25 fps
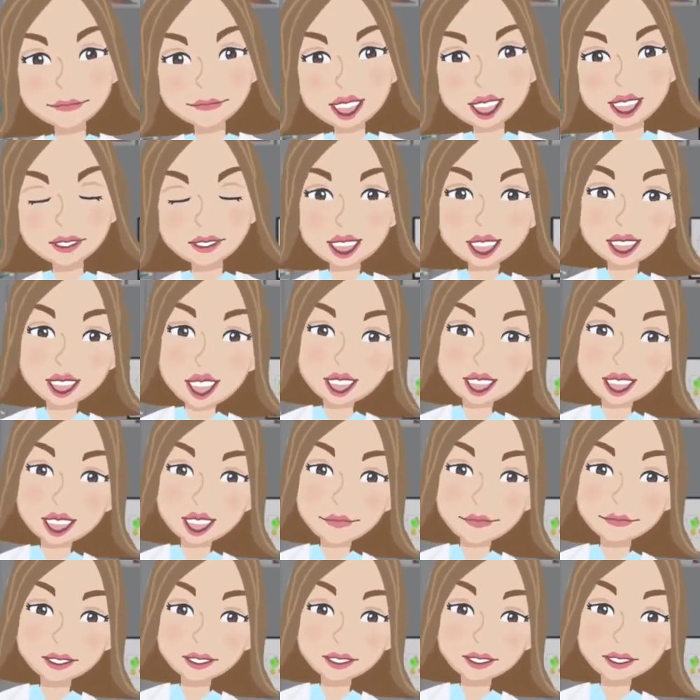But if you have
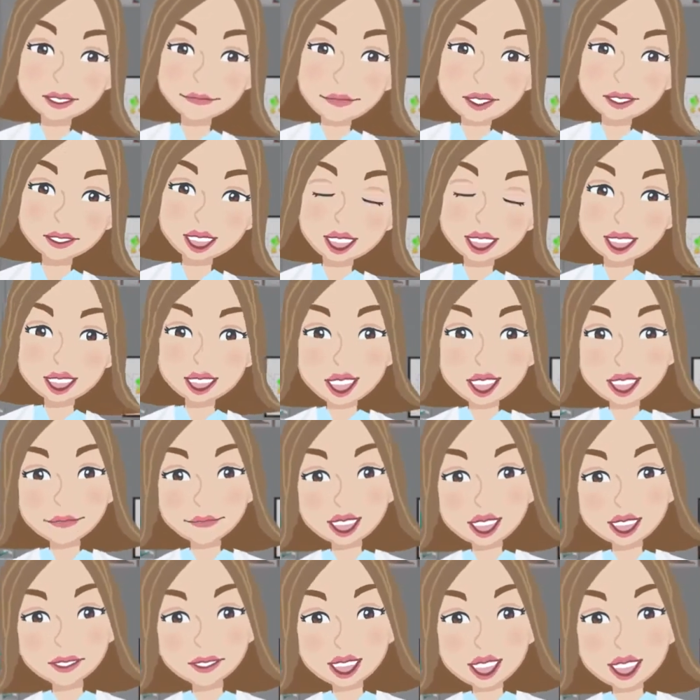enough happy,
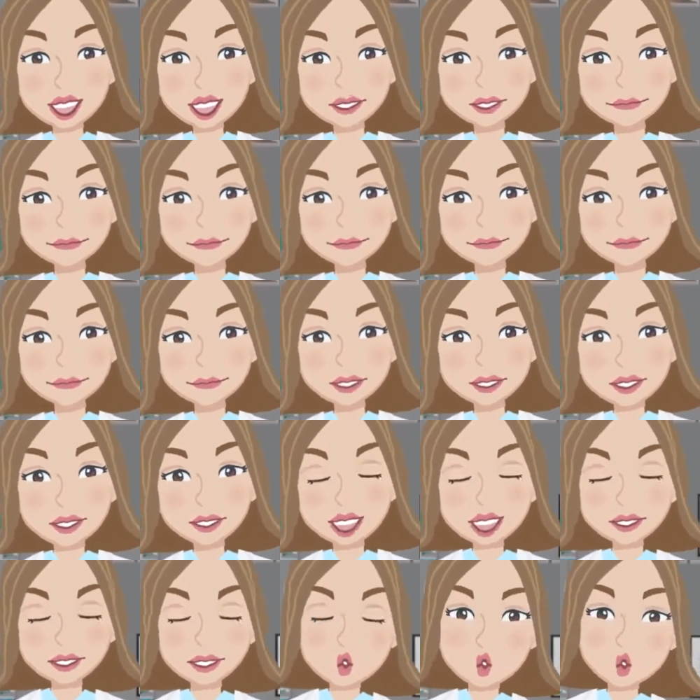viable cells, the
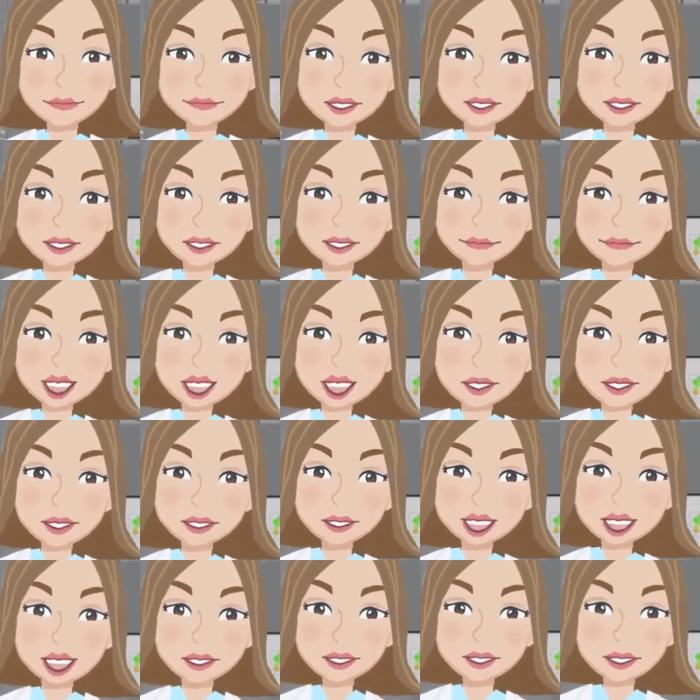additional wash may
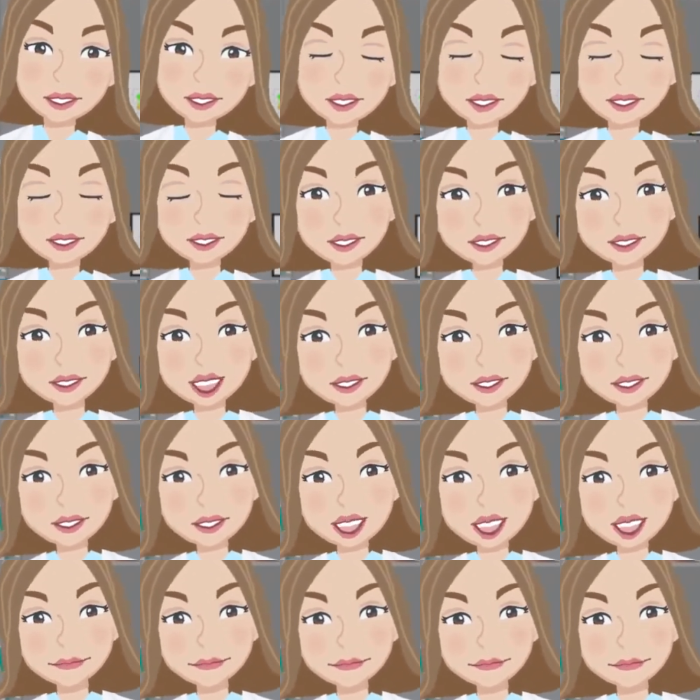increase your marker's
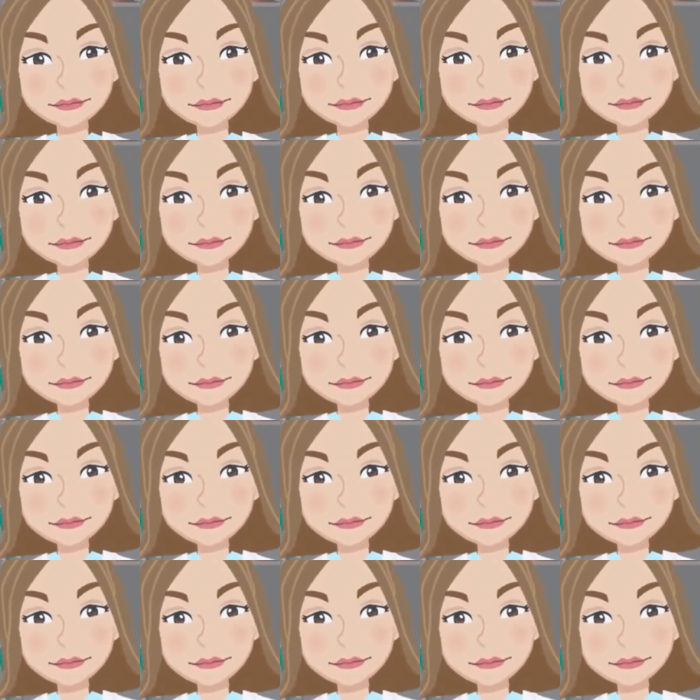resolution.